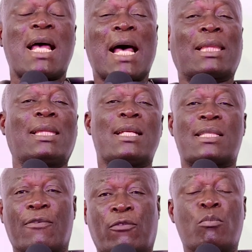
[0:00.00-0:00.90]
athletes
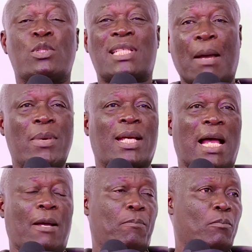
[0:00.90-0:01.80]
from Jamaica